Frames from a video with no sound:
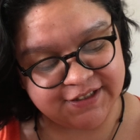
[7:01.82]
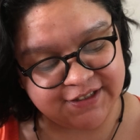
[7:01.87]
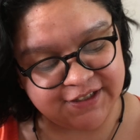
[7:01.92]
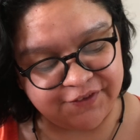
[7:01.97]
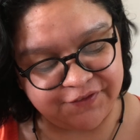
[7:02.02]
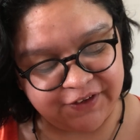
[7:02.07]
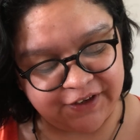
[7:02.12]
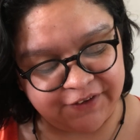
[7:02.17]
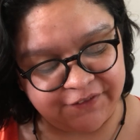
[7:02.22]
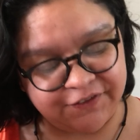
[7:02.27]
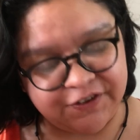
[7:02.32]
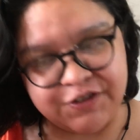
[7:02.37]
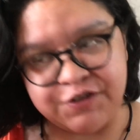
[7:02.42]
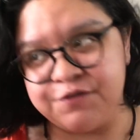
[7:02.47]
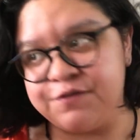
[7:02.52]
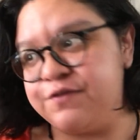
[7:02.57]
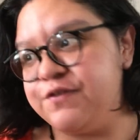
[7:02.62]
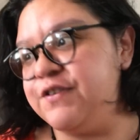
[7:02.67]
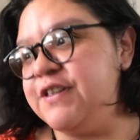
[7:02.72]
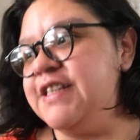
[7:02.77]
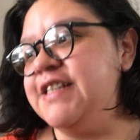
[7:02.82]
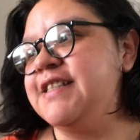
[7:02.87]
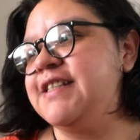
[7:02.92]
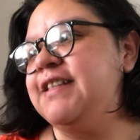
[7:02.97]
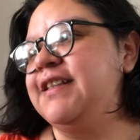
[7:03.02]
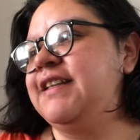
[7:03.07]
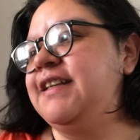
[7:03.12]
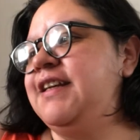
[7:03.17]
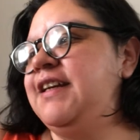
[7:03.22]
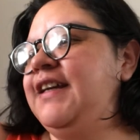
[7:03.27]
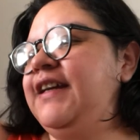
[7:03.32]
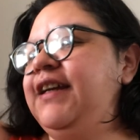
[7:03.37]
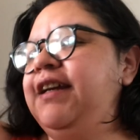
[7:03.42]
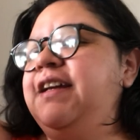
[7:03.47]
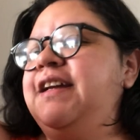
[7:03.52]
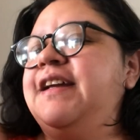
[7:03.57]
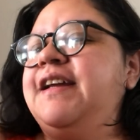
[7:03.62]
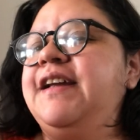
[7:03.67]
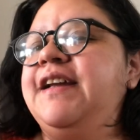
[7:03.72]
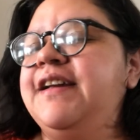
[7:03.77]
stuff that I finished recently.
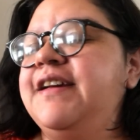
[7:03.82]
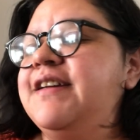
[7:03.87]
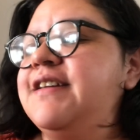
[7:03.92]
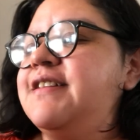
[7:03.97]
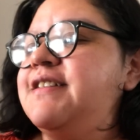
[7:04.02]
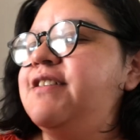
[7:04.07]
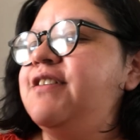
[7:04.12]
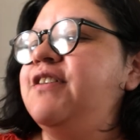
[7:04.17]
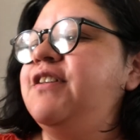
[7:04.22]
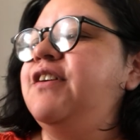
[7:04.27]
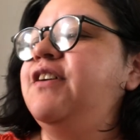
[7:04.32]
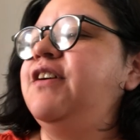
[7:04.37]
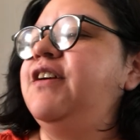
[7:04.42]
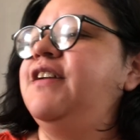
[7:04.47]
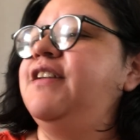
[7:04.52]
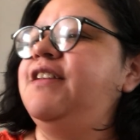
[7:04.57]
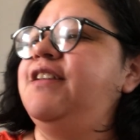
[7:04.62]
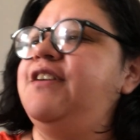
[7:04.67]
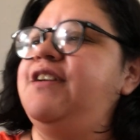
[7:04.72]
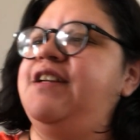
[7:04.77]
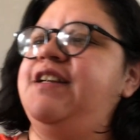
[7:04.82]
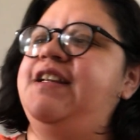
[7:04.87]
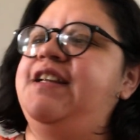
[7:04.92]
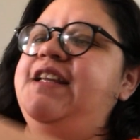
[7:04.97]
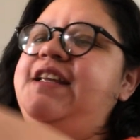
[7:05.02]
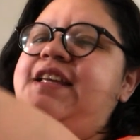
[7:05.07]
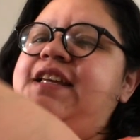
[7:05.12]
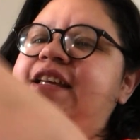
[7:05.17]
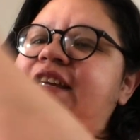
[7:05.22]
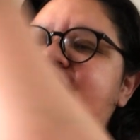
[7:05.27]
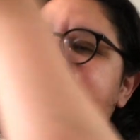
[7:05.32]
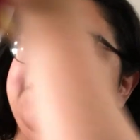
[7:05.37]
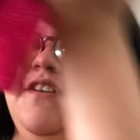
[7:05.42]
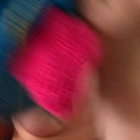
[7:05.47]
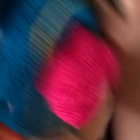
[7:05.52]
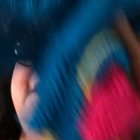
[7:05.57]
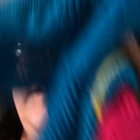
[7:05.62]
So they're here.